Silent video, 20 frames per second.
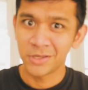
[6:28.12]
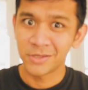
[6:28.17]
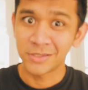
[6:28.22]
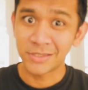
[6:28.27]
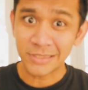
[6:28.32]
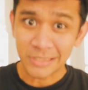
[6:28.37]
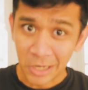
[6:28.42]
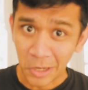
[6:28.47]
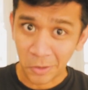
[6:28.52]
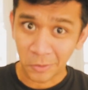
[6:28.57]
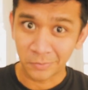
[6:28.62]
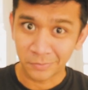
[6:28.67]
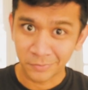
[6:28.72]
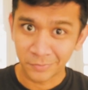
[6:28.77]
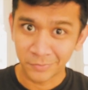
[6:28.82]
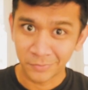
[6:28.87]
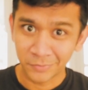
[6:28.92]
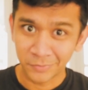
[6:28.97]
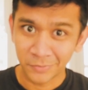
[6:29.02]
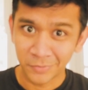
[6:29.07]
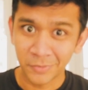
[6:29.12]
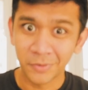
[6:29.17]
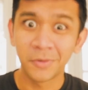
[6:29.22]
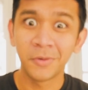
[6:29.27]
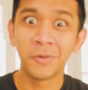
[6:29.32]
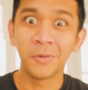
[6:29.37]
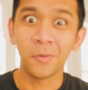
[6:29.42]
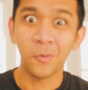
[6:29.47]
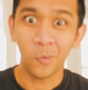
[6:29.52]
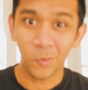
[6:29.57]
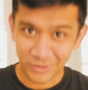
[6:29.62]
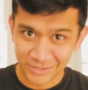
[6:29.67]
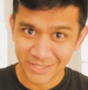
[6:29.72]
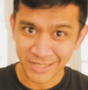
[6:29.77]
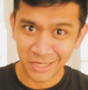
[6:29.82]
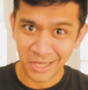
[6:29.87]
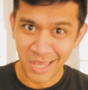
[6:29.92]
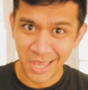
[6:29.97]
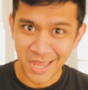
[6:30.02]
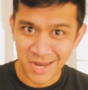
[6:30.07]
So once
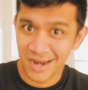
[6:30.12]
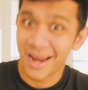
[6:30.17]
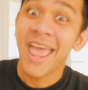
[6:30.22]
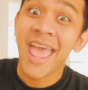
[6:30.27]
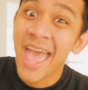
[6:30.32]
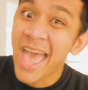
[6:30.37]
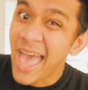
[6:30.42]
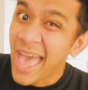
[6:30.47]
again,